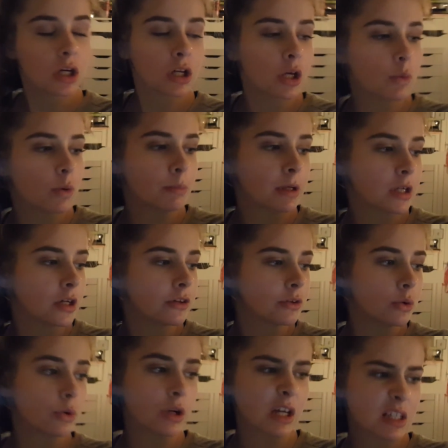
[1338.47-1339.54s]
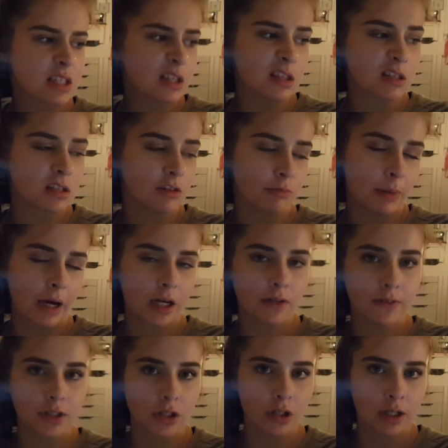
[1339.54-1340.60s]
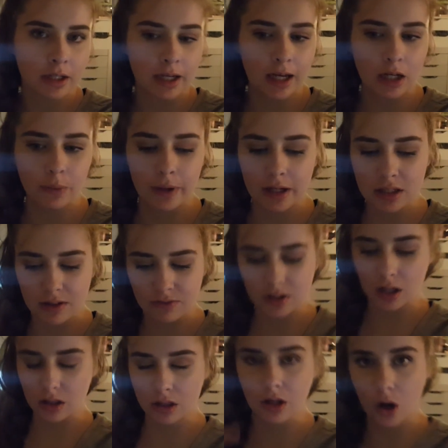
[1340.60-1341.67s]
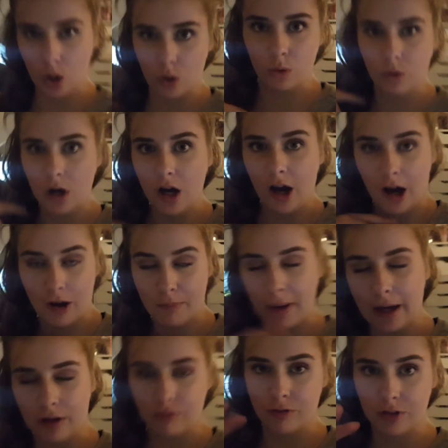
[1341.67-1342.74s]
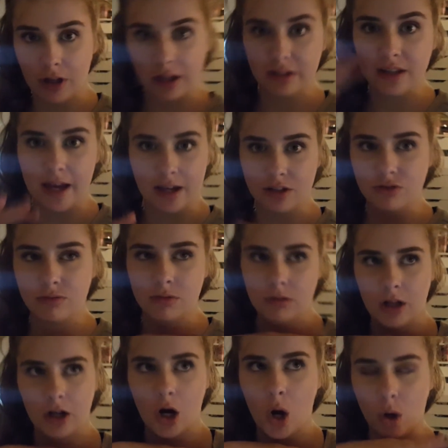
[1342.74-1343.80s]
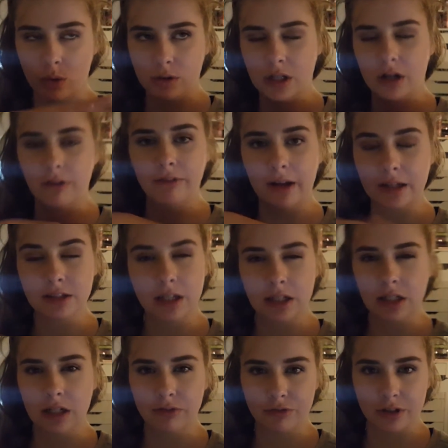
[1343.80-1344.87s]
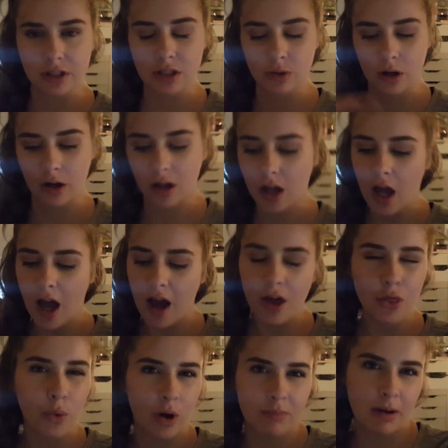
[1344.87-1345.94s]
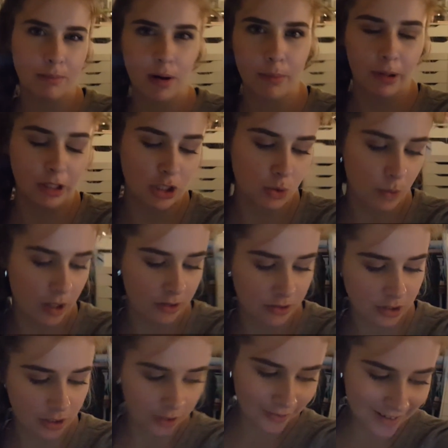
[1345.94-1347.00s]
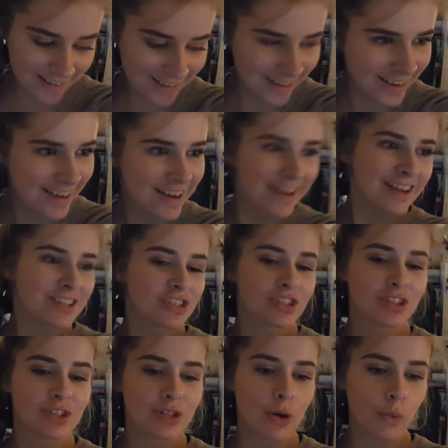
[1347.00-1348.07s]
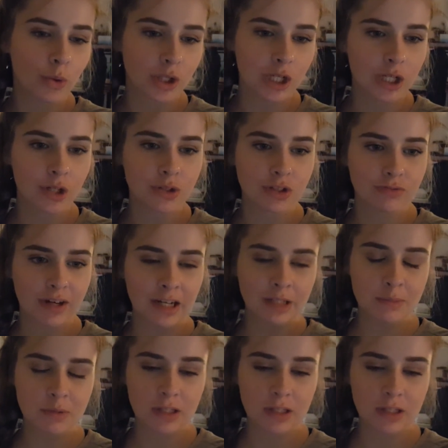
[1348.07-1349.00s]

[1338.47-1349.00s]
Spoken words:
like one big clothing haul. I can send the stuff back if I don't like it anyway, because I've done the whole, I've paid for like next, like a whole year of next day delivery, so I thought I'd make my money's worth, you know. Just order loads of random